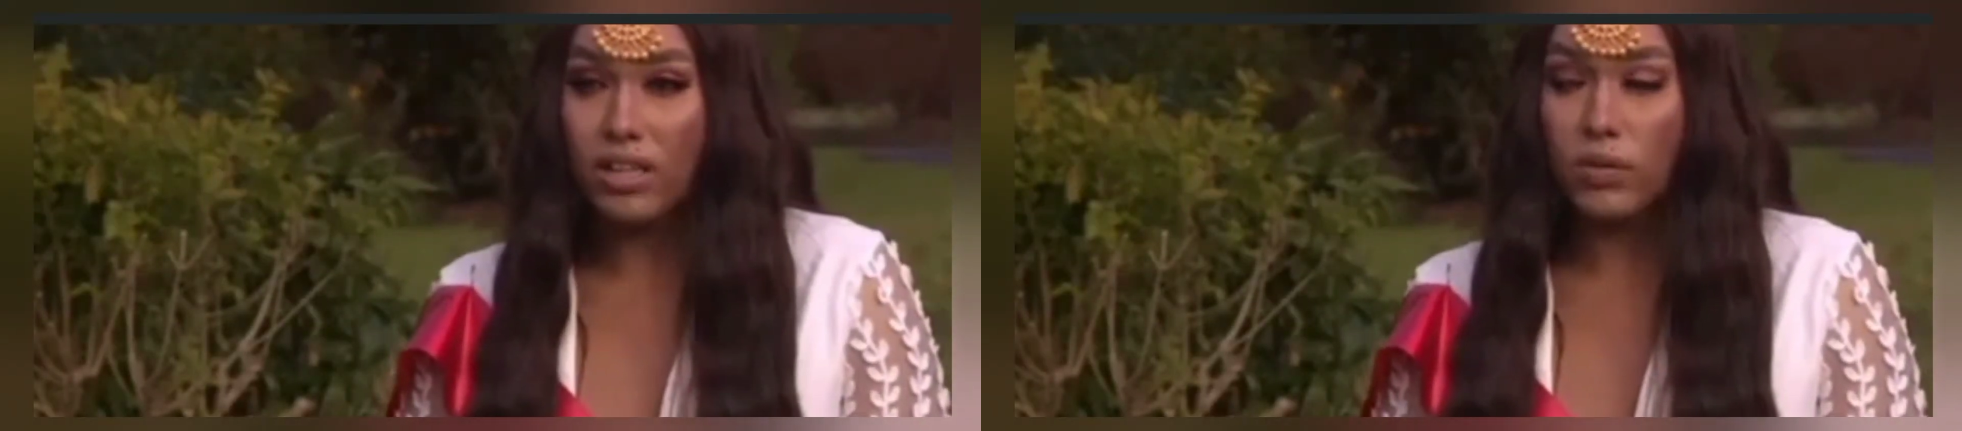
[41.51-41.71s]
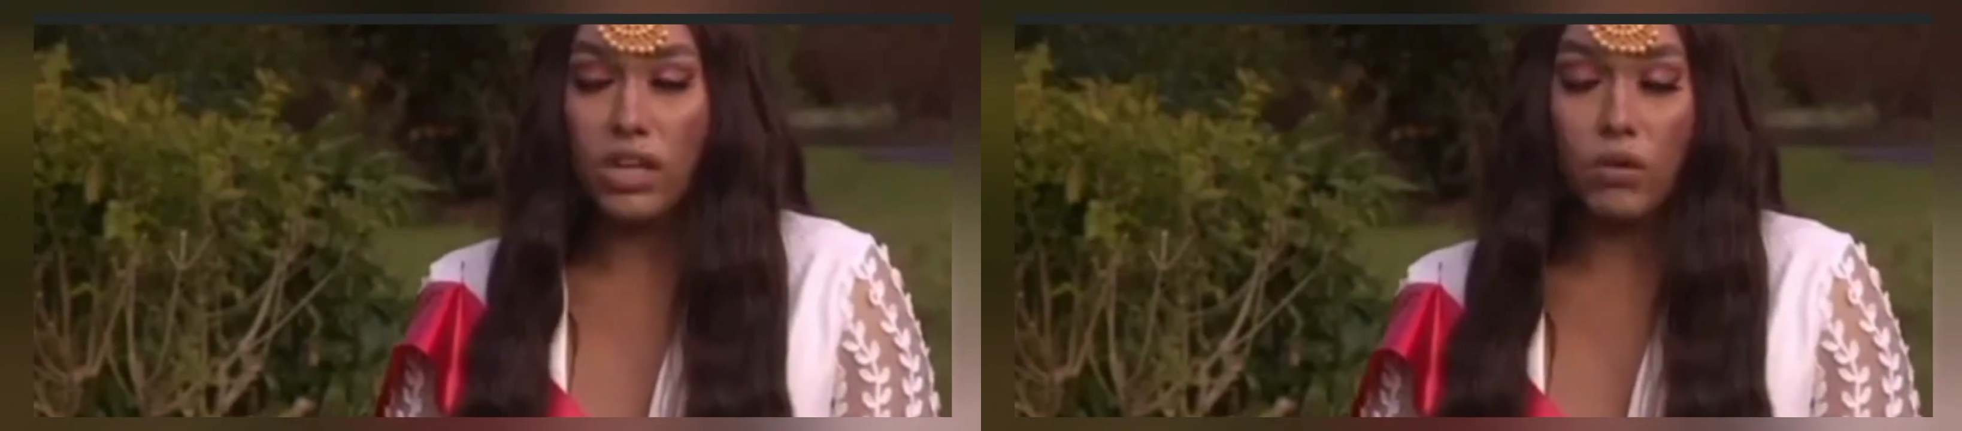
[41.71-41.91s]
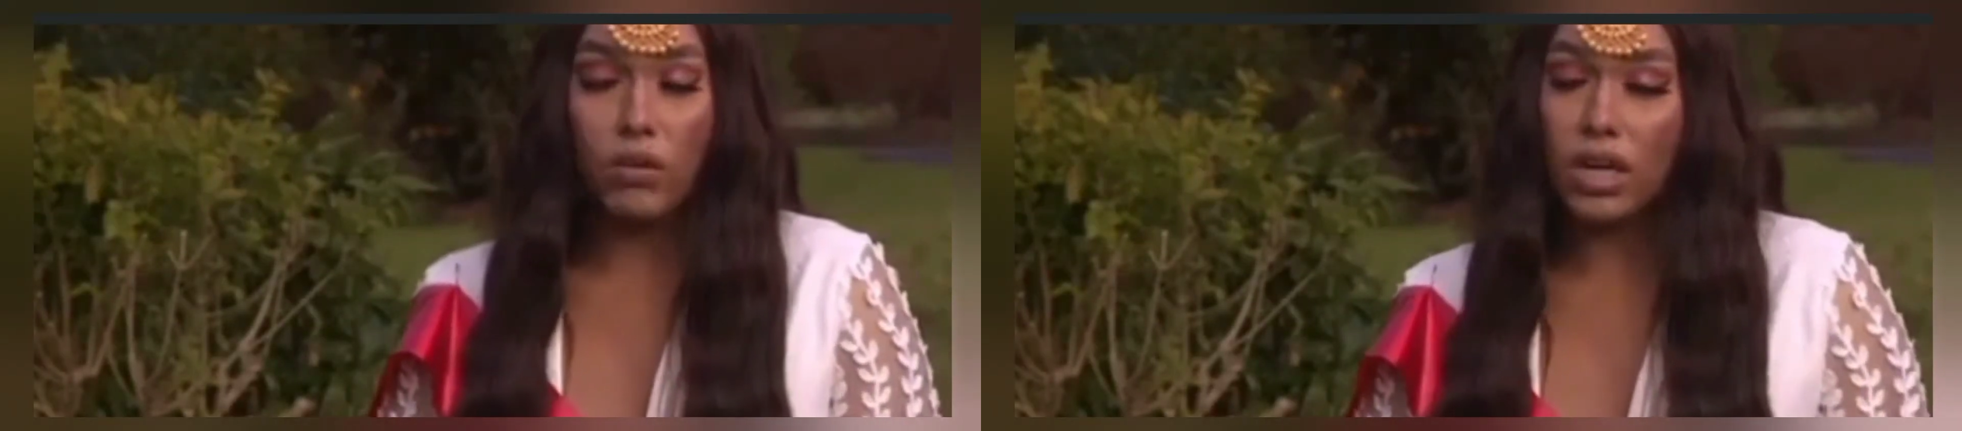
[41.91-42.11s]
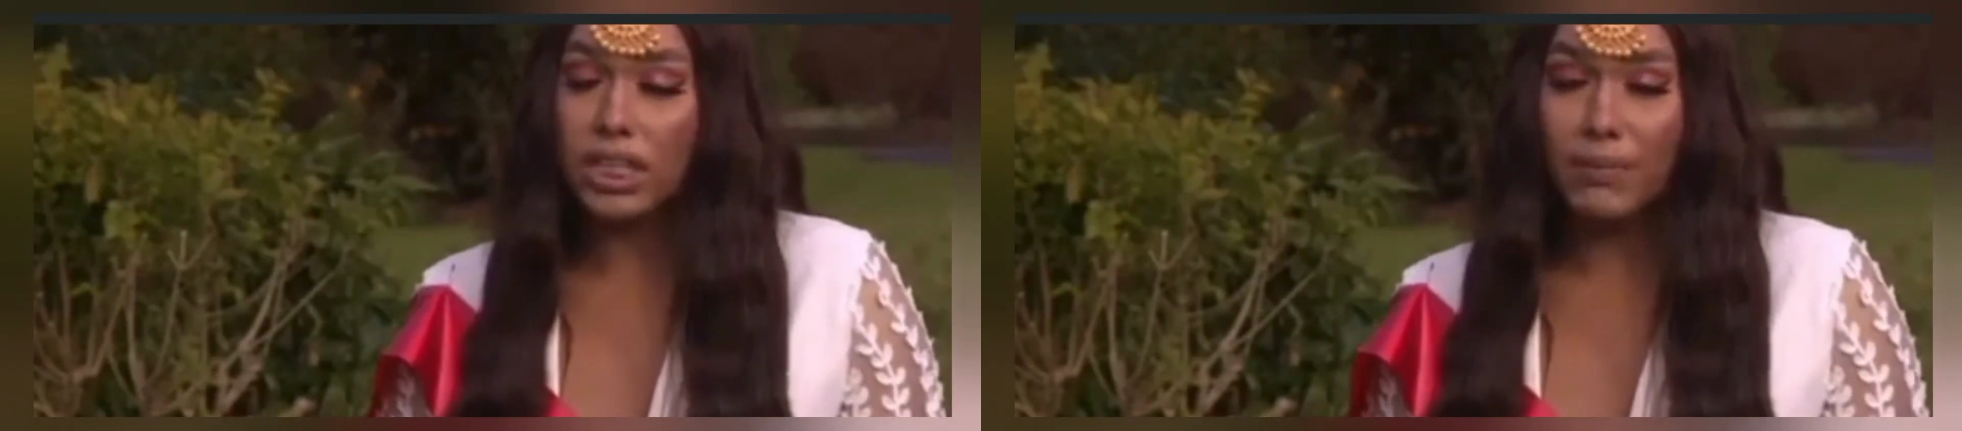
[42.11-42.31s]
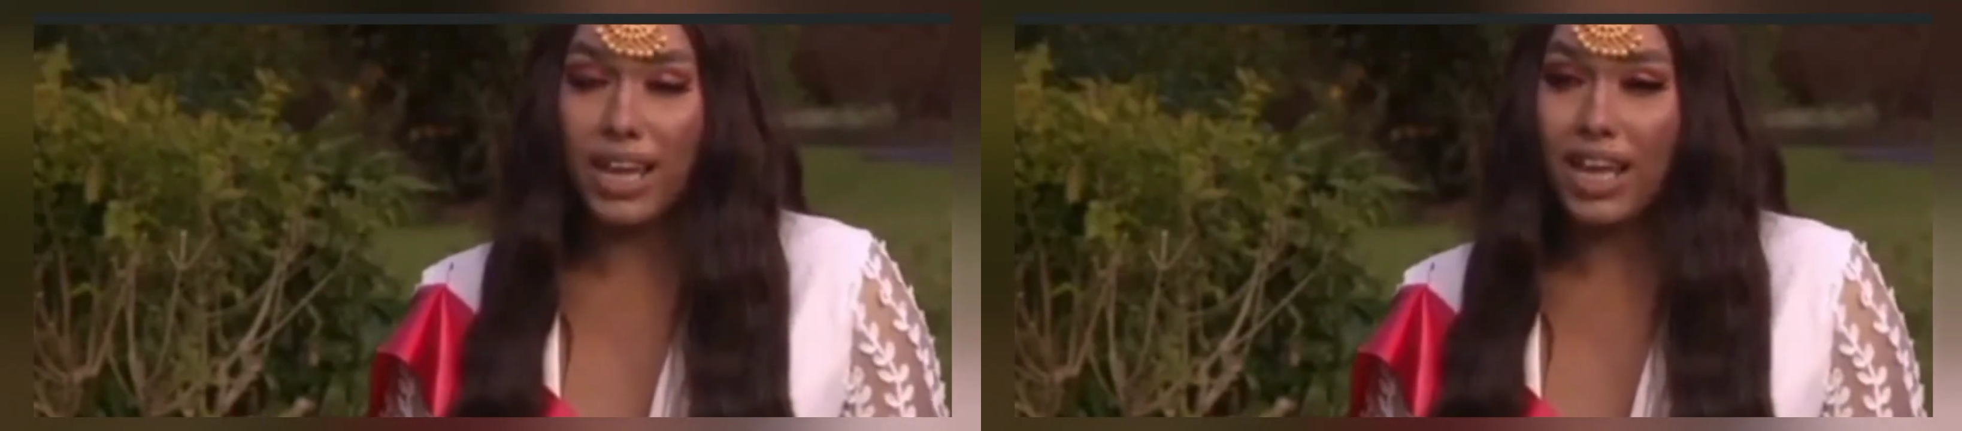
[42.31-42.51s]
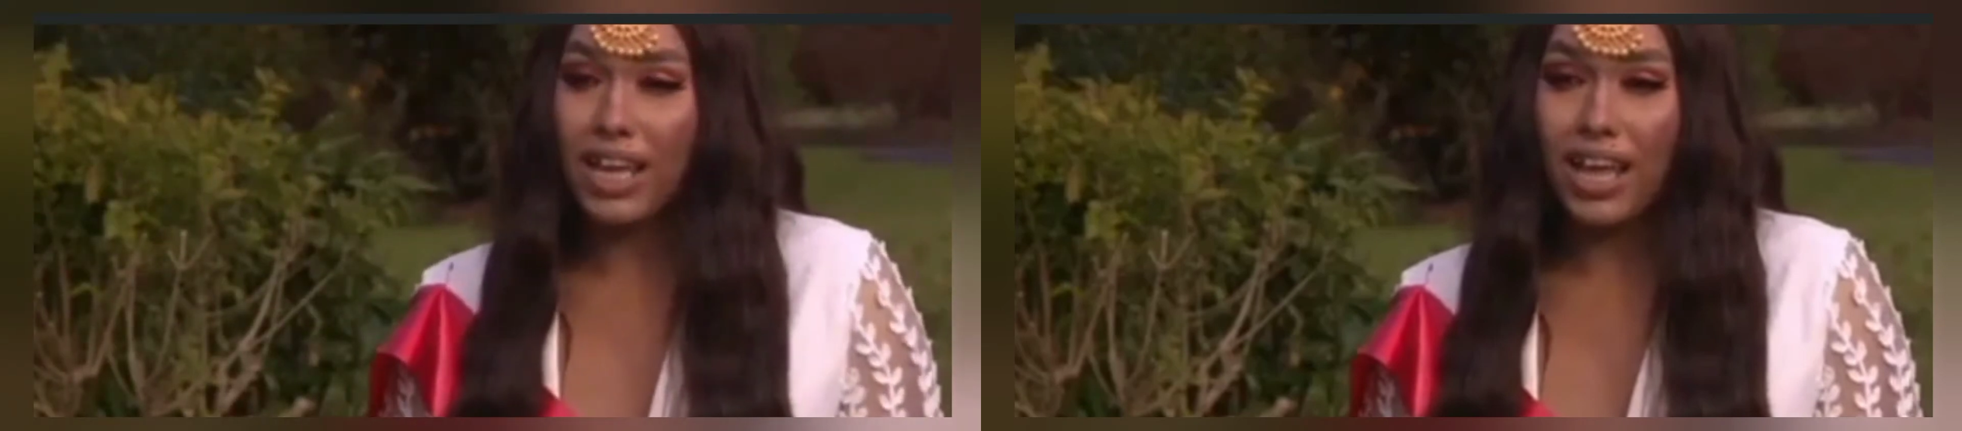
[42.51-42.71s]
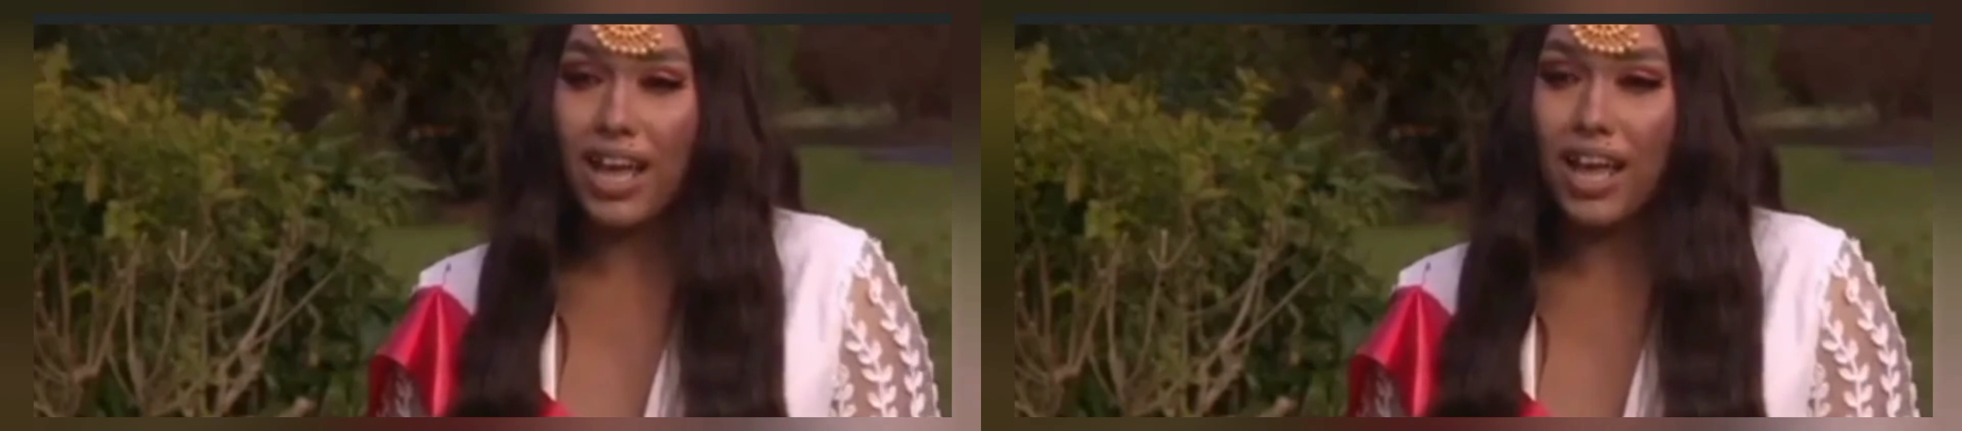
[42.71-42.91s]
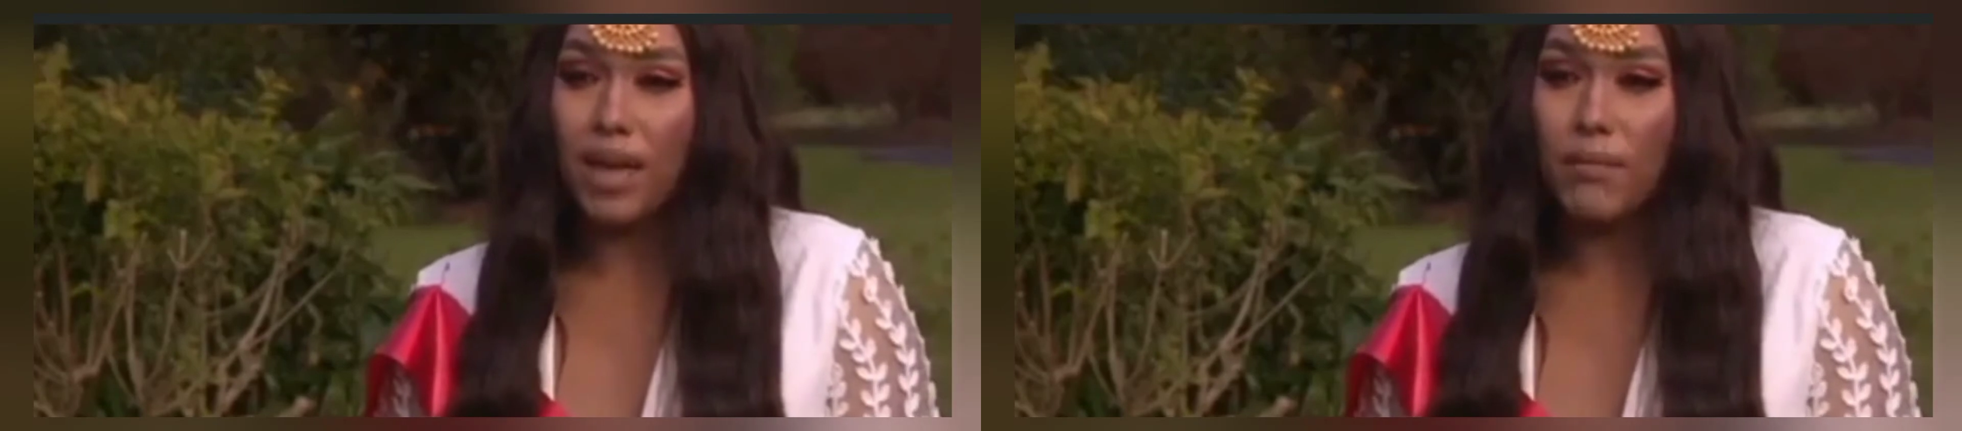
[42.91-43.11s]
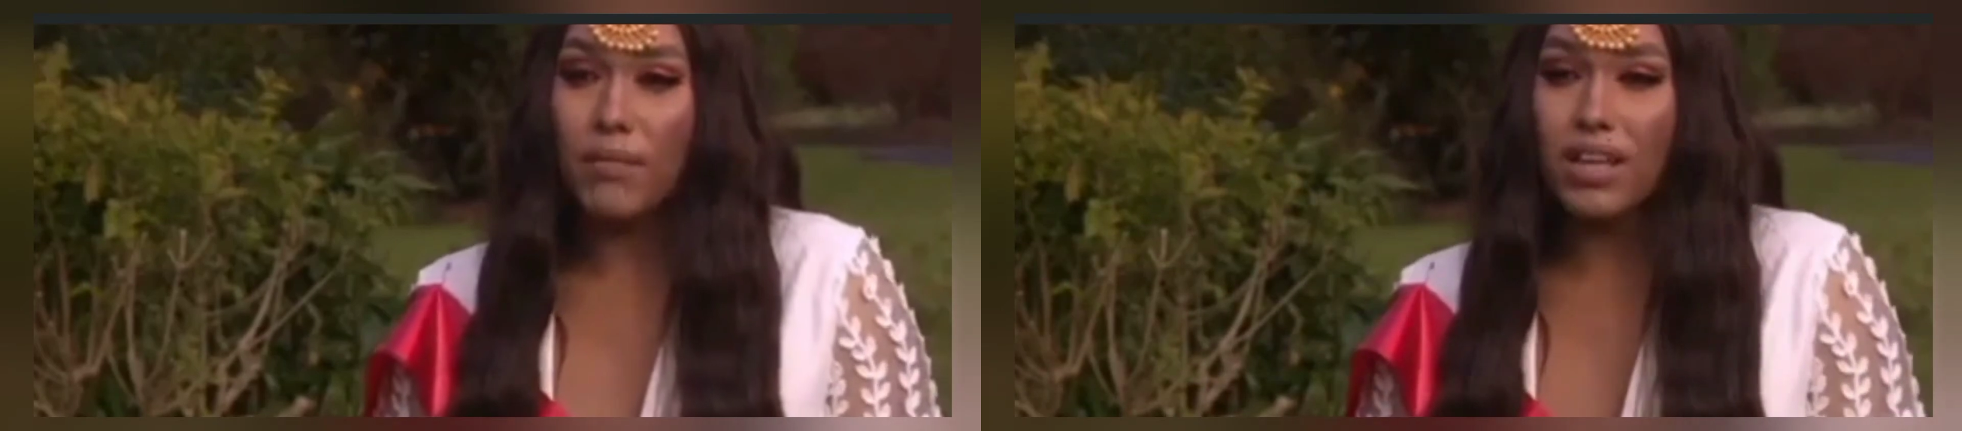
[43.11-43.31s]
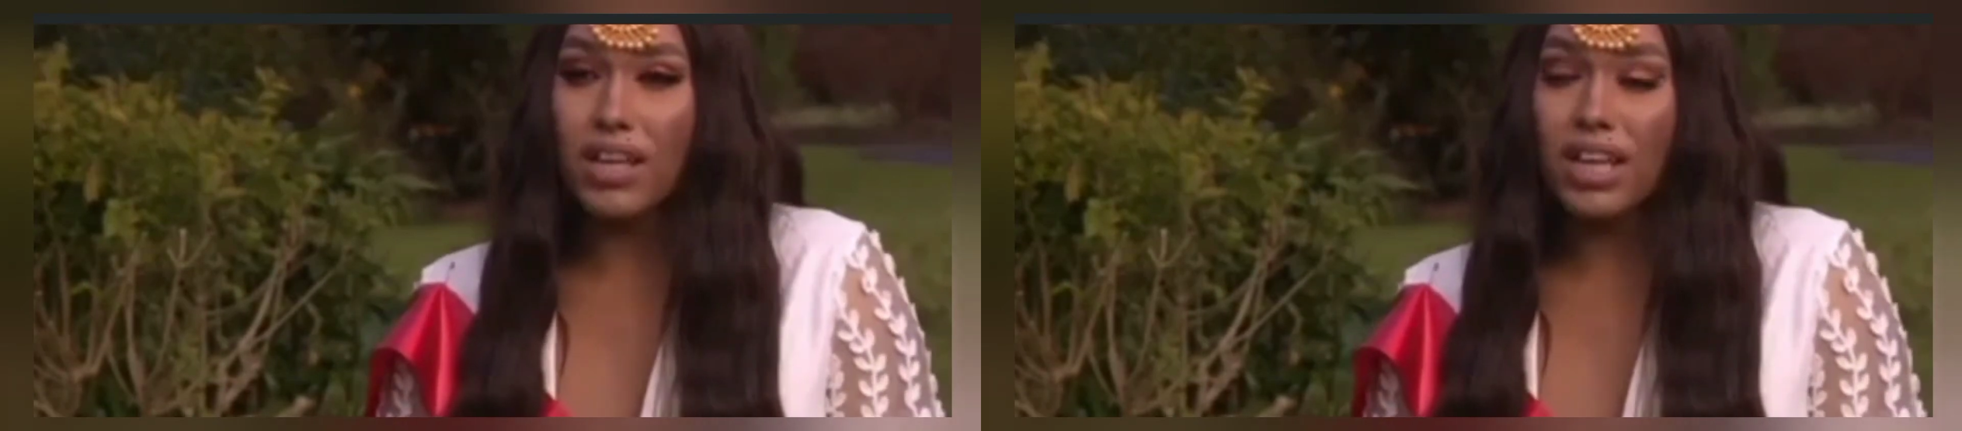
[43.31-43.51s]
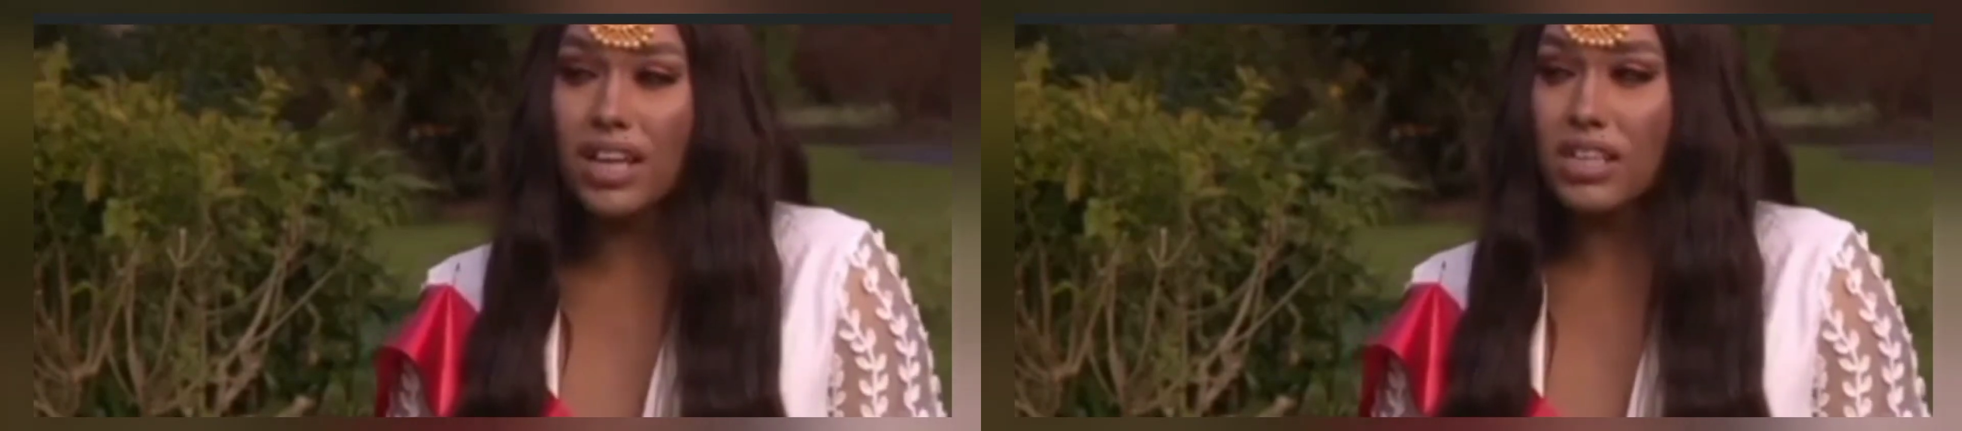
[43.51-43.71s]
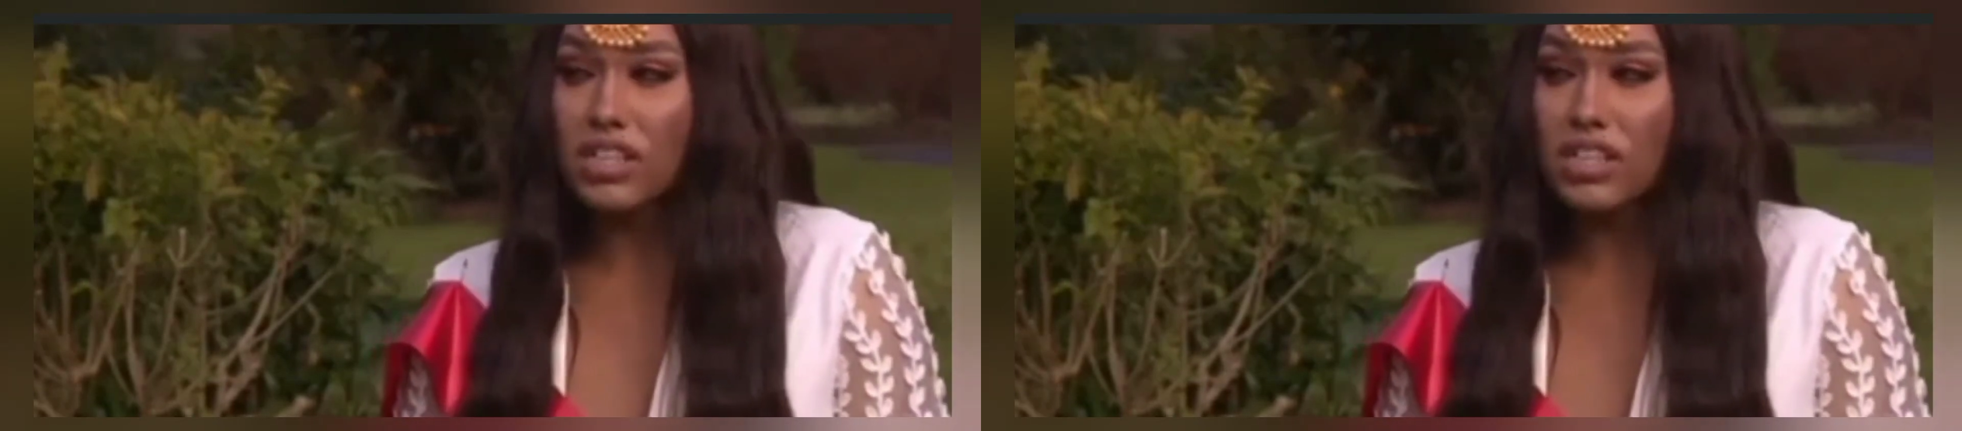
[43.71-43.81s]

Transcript: We no longer speak. He